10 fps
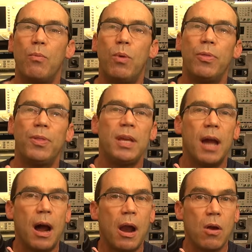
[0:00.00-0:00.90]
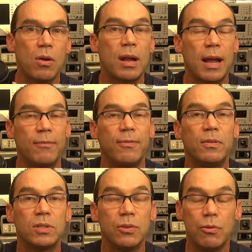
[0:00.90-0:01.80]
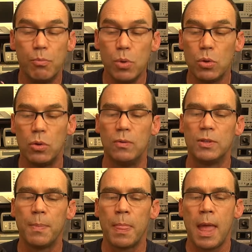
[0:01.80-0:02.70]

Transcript: with the IR cut filter removed,